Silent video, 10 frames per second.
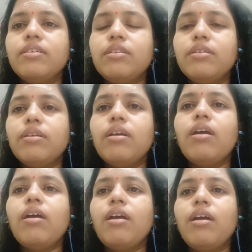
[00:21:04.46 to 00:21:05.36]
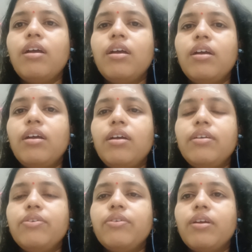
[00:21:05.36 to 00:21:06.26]
this?
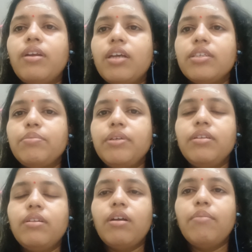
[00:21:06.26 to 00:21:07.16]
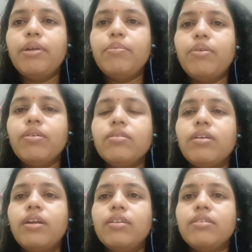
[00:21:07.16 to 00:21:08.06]
You can ask me in the comment box
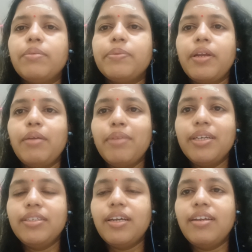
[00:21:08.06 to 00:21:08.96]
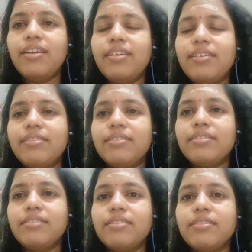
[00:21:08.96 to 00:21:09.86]
and subscribe my channel.
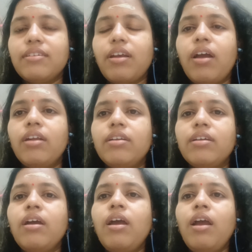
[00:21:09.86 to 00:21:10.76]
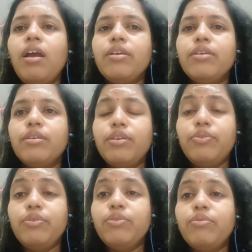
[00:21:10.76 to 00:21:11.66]
And
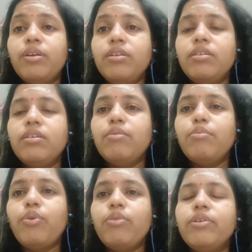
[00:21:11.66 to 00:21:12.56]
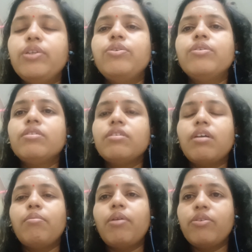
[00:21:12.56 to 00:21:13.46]
if you want more videos
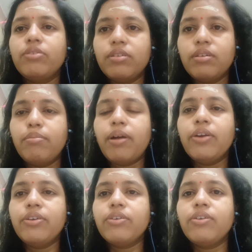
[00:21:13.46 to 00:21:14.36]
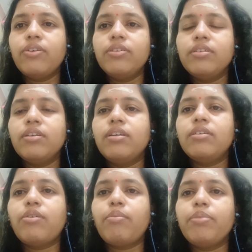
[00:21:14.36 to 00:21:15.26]
about
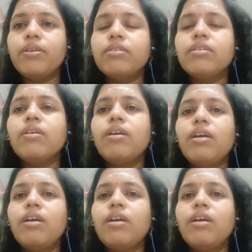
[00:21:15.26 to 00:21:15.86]
biotechnological topics,